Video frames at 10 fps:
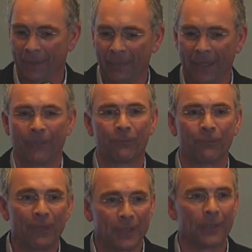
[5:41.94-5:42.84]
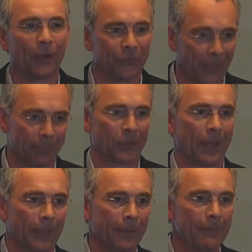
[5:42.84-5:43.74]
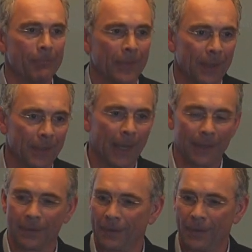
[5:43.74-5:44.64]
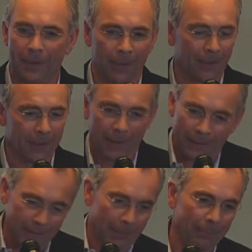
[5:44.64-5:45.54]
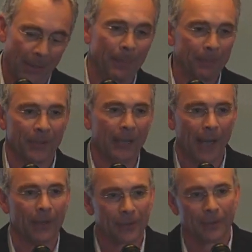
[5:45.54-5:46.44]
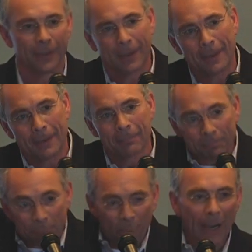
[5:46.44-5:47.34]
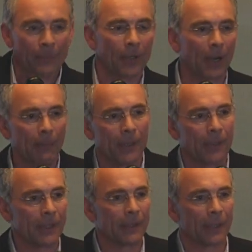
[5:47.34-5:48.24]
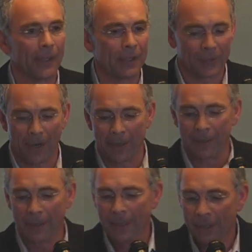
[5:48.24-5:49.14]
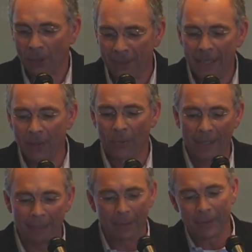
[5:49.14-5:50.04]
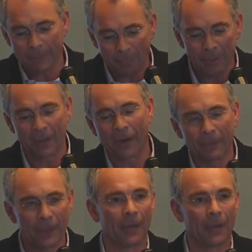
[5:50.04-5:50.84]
like a 50-year-old dump truck that, like they pump up the tires and prime the carburetor to get the thing started. So we needed one anyway, putting it off.